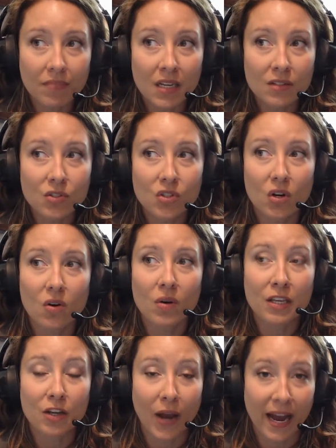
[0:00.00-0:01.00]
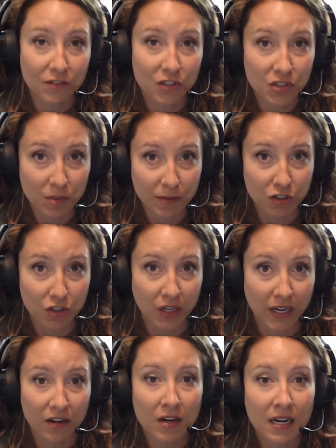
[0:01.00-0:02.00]
So you have to use a pressure
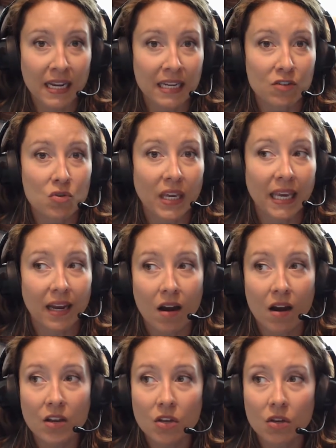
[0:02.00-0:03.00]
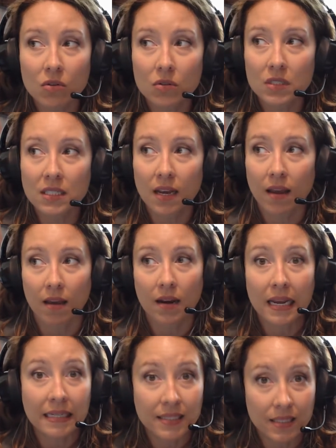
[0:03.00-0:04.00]
canner. You cannot use an
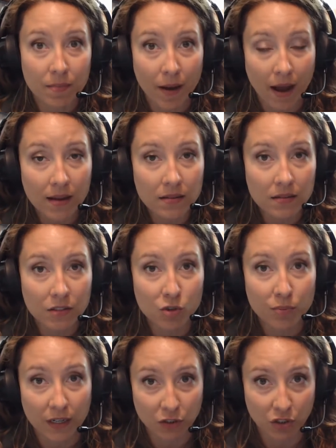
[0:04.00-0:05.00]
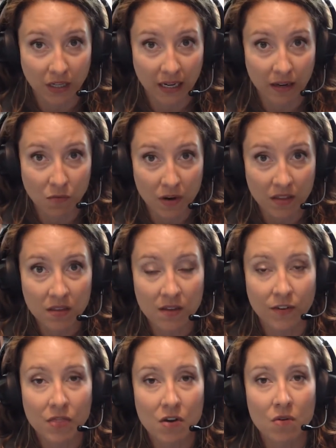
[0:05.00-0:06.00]
Instapot to pressure can with,
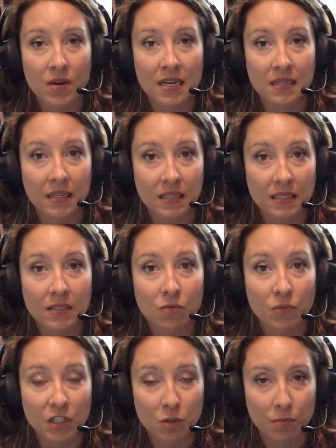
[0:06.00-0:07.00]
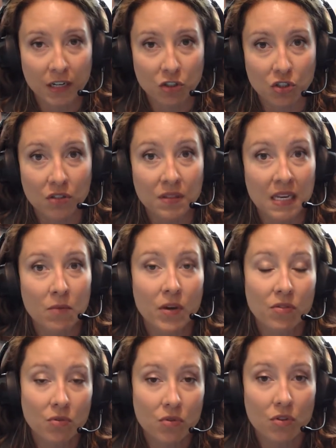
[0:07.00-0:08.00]
even though it does reach pressure. They
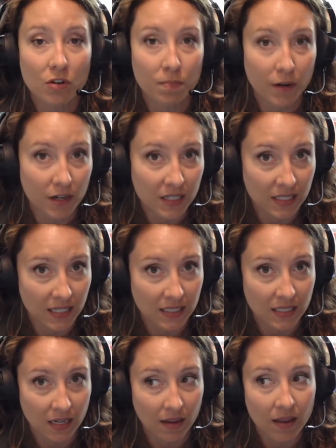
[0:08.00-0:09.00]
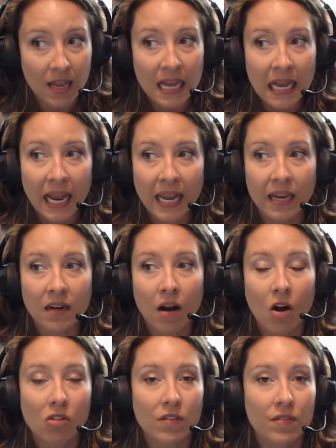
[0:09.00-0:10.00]
went through third-party testing, and
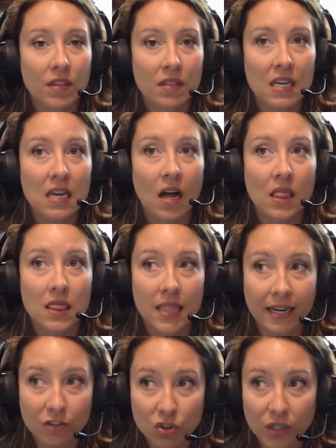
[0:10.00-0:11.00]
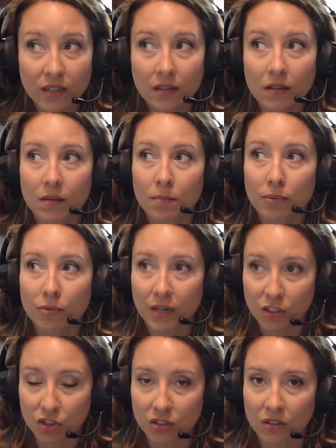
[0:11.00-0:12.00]
all of the electric
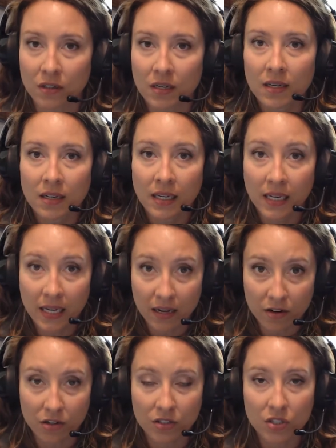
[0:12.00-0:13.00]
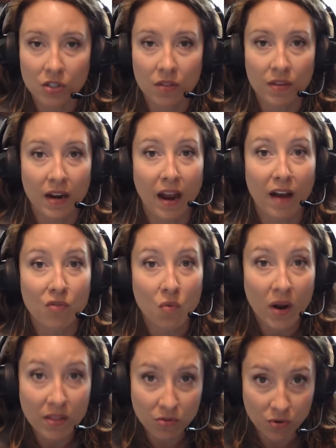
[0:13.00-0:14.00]
pressure canners that have
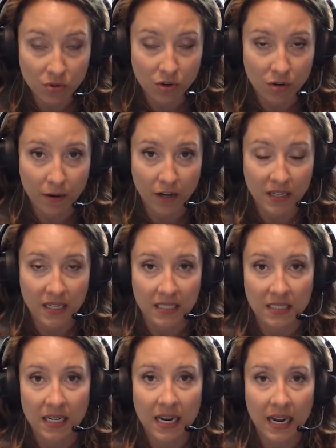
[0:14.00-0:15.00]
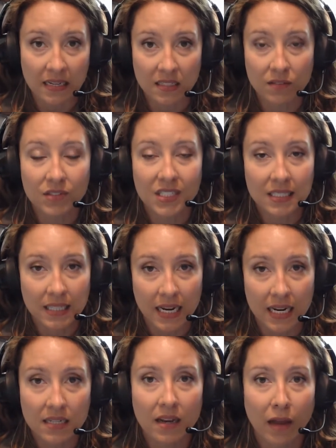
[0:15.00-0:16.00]
went through third-party testing as of to
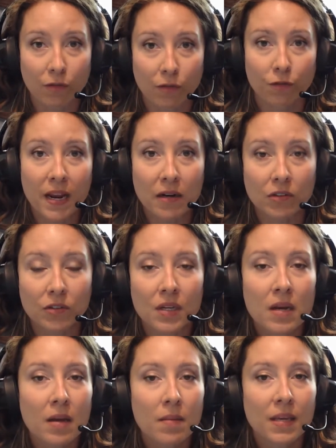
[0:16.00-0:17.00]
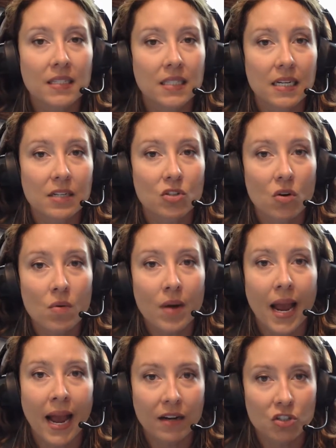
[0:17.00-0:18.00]
date have failed because they don't
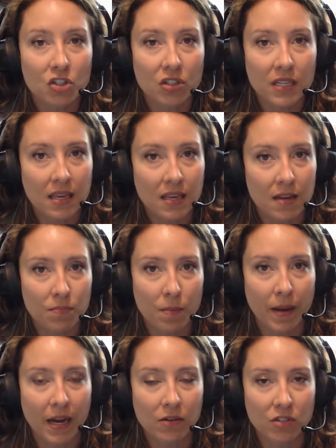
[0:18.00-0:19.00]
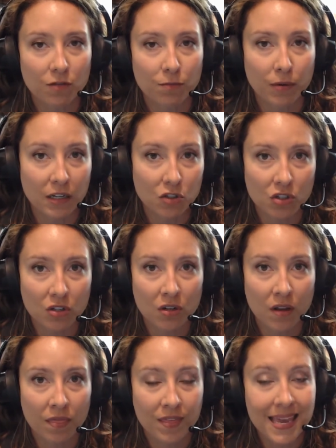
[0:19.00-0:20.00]
actually keep the pounds of pressure
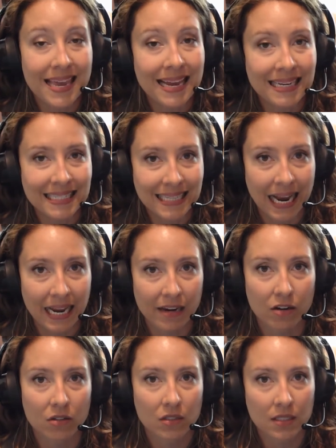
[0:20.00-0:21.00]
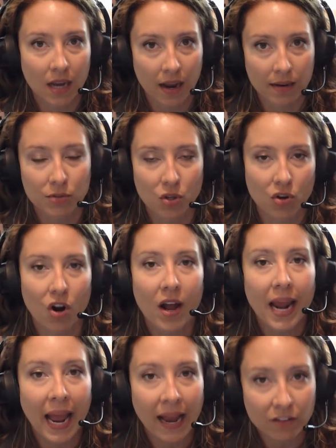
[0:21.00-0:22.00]
the entire time. So they're not
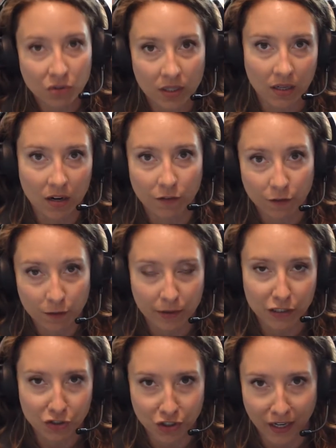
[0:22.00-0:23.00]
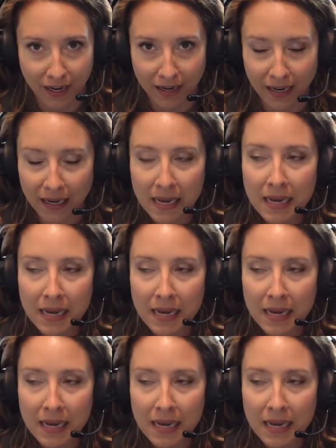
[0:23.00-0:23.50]
accurate enough for pressure canning.